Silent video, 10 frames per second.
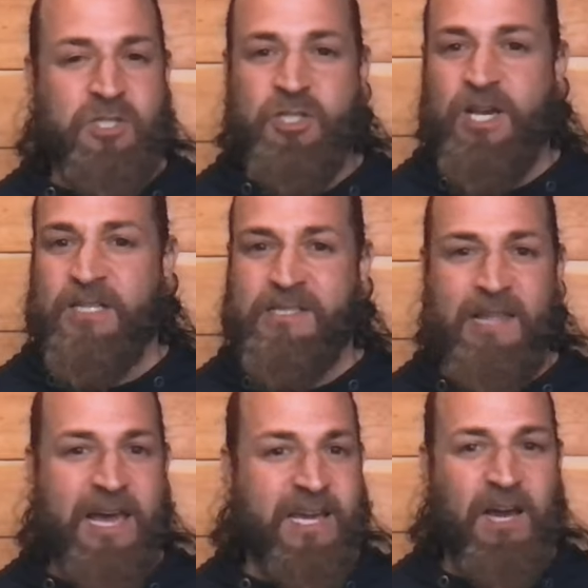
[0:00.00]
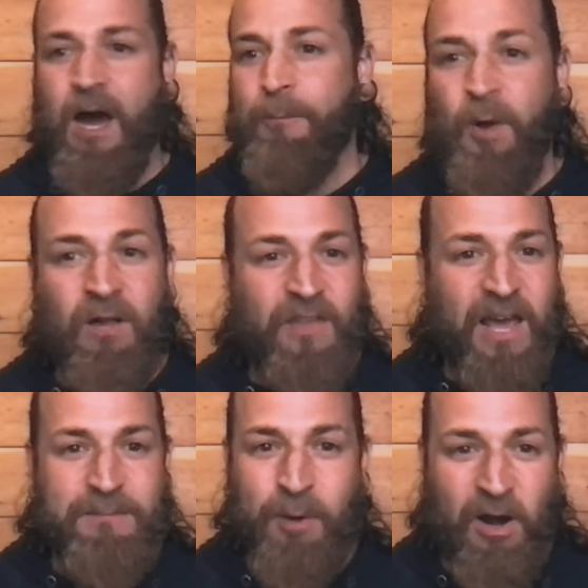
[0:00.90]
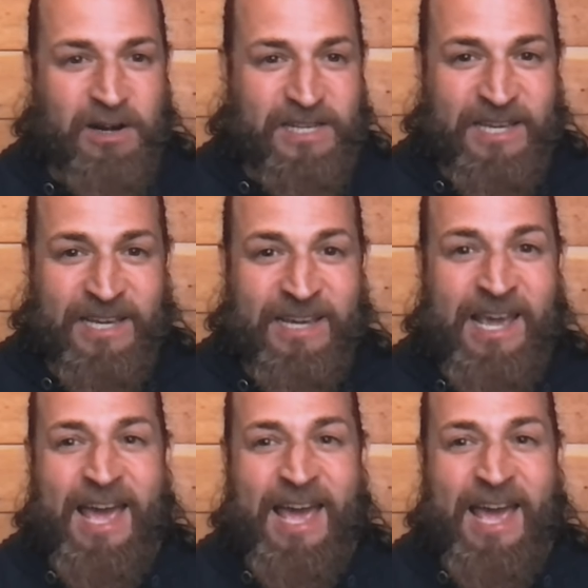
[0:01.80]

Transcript: just like up all night partying